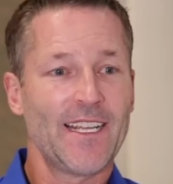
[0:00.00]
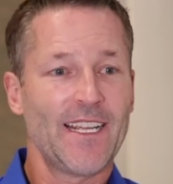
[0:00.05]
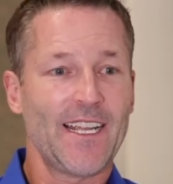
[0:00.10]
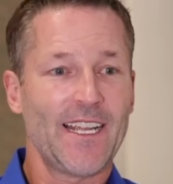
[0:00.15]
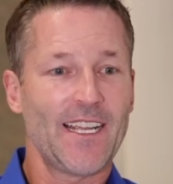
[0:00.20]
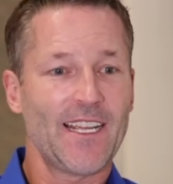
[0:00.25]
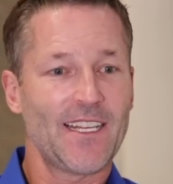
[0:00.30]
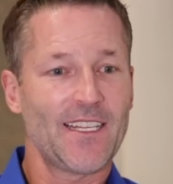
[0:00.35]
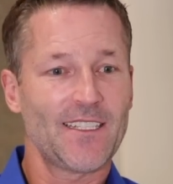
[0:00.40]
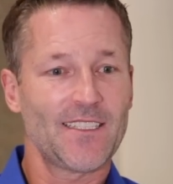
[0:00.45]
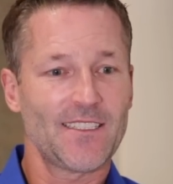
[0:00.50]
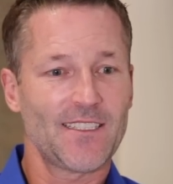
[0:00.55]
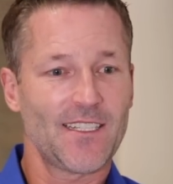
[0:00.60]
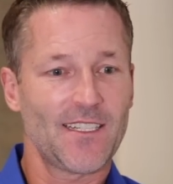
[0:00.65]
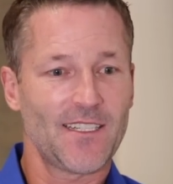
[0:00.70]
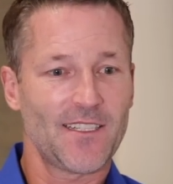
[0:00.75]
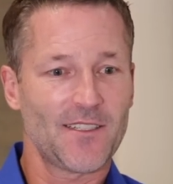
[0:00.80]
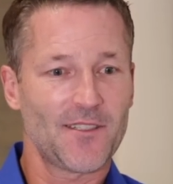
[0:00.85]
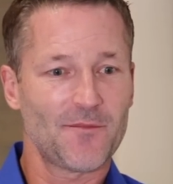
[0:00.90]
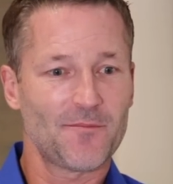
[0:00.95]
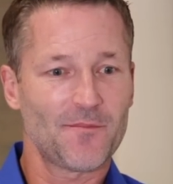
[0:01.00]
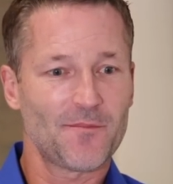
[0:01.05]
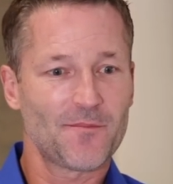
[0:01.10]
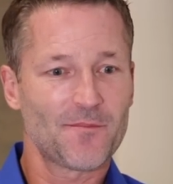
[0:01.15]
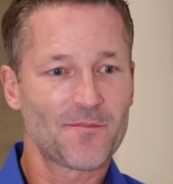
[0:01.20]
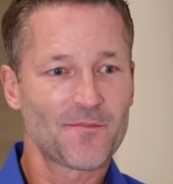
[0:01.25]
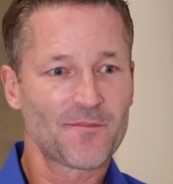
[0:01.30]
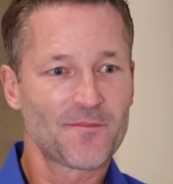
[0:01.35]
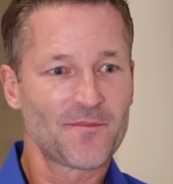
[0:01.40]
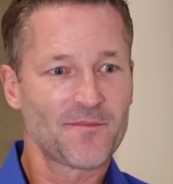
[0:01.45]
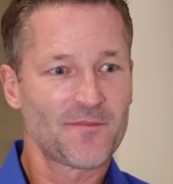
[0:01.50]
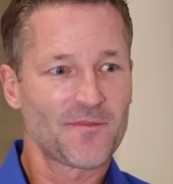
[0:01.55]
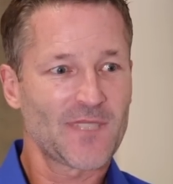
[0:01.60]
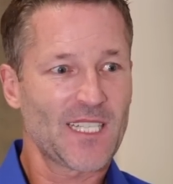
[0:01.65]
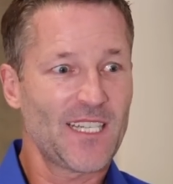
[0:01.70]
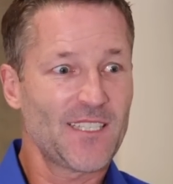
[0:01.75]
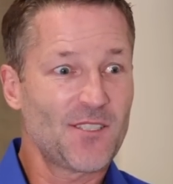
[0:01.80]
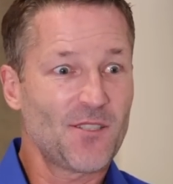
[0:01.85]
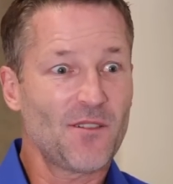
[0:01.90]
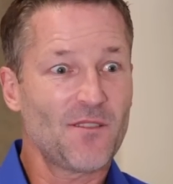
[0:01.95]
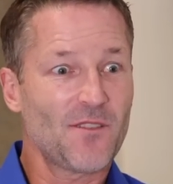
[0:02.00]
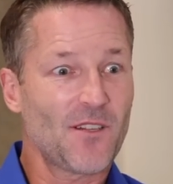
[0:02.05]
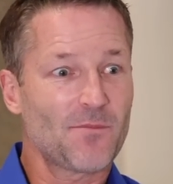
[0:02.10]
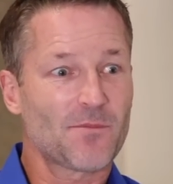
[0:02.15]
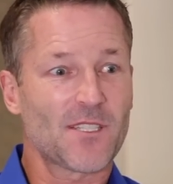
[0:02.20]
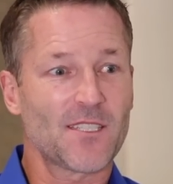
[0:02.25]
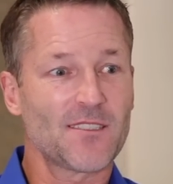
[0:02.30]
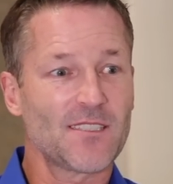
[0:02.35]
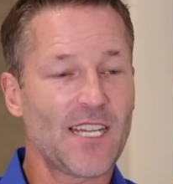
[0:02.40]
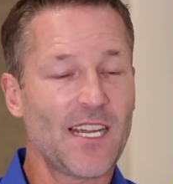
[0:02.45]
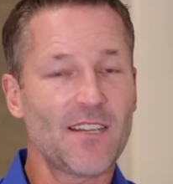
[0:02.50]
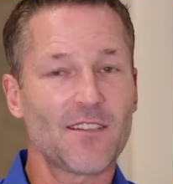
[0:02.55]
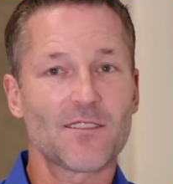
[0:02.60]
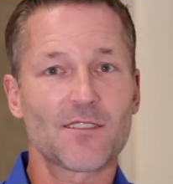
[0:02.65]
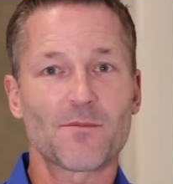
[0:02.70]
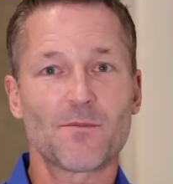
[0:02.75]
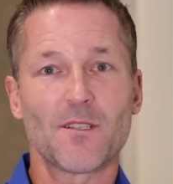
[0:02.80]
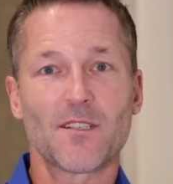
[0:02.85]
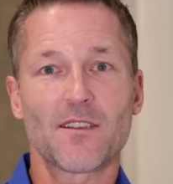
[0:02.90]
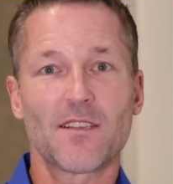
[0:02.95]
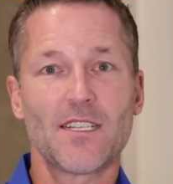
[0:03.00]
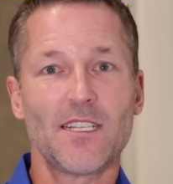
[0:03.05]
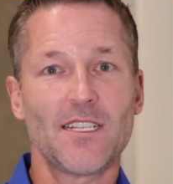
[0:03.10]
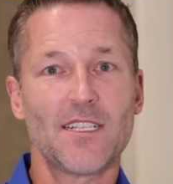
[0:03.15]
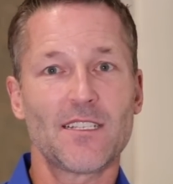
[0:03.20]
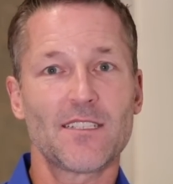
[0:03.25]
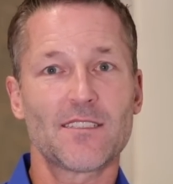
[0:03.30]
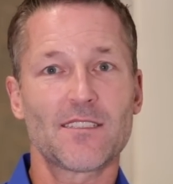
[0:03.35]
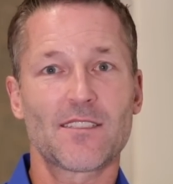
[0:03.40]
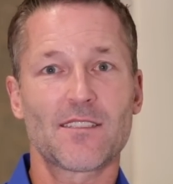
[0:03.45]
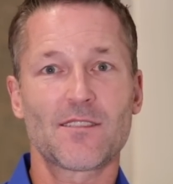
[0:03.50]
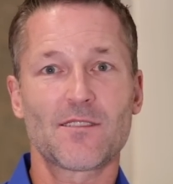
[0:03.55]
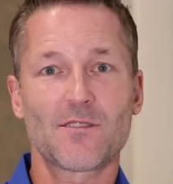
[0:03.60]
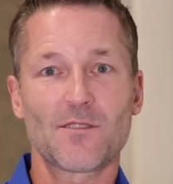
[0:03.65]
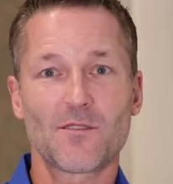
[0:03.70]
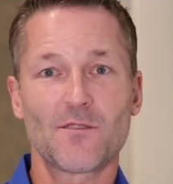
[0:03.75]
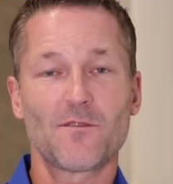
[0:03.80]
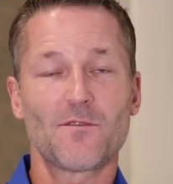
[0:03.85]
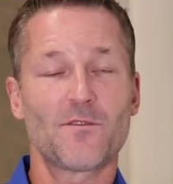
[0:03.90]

And I do have ups and downs, but things,